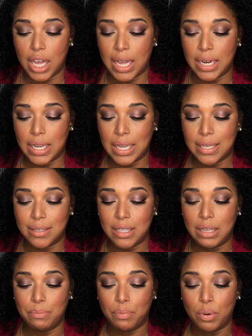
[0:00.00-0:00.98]
It is
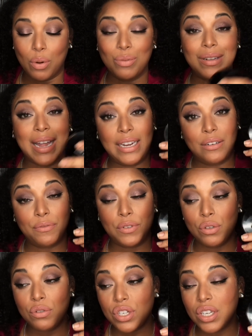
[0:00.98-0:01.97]
the Pro Light
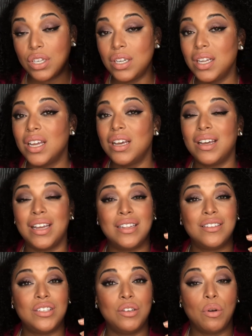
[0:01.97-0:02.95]
Fusion
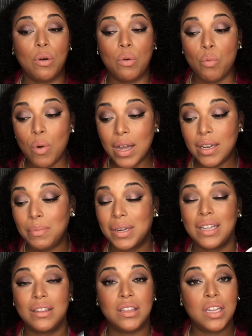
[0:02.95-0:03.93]
in 01,
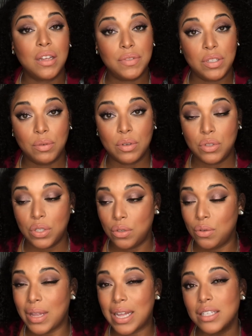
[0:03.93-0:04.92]
but I love
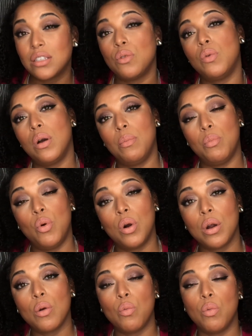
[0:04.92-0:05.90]
02. That's the one
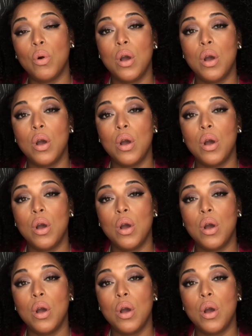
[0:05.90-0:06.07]
more